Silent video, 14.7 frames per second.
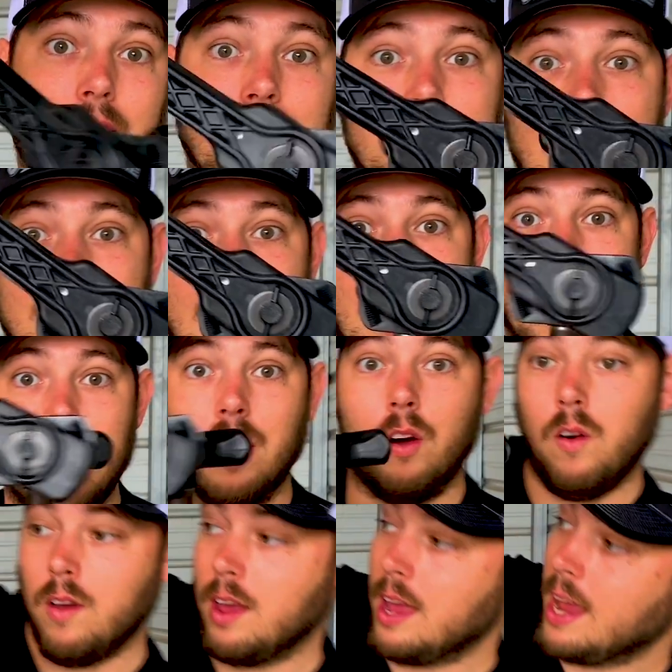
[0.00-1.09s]
it's at that angle,
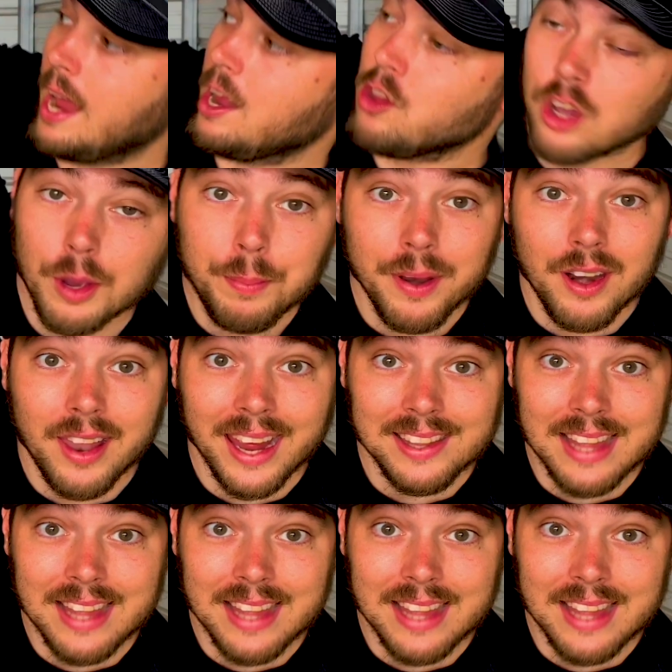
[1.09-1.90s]
and you can put it like